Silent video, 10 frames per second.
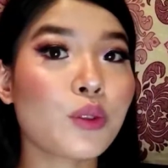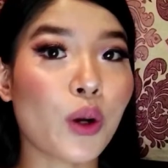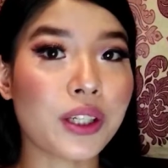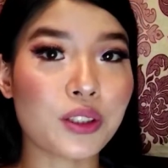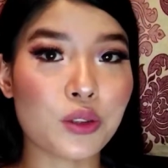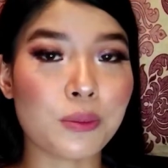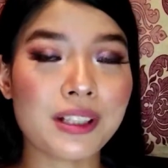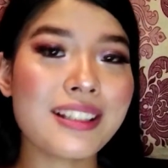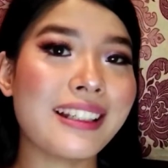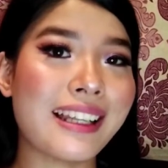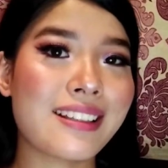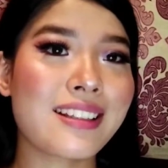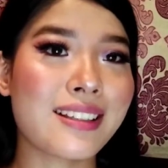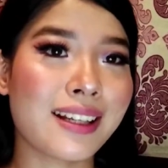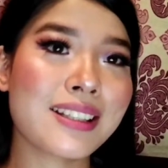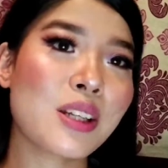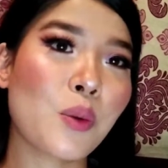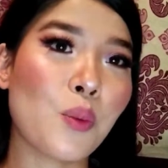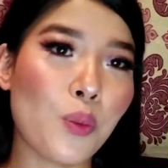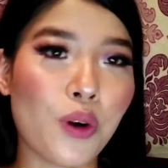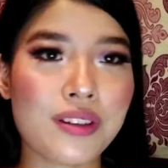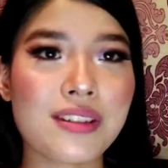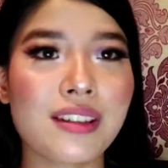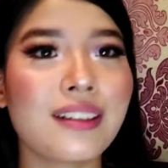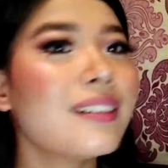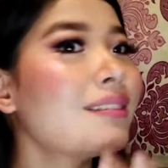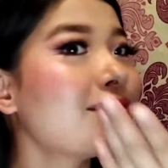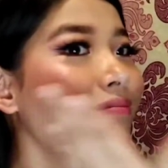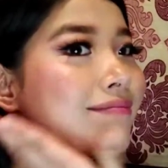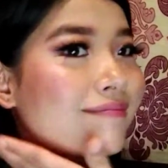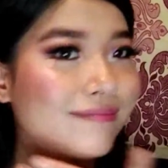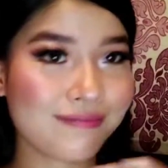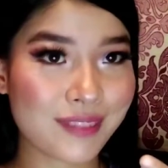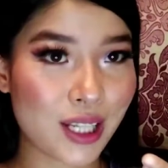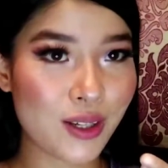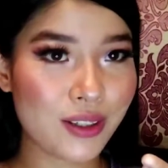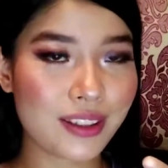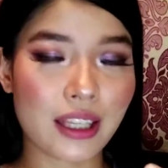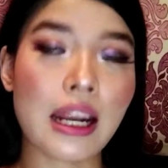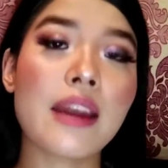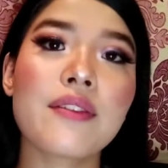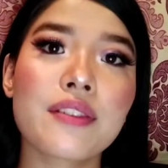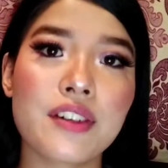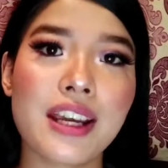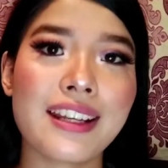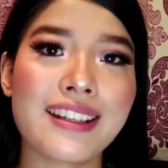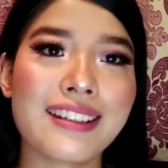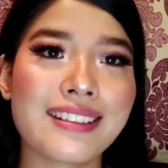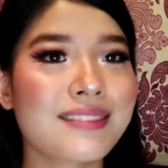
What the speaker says: talking too much, let's just watch the look that I've created.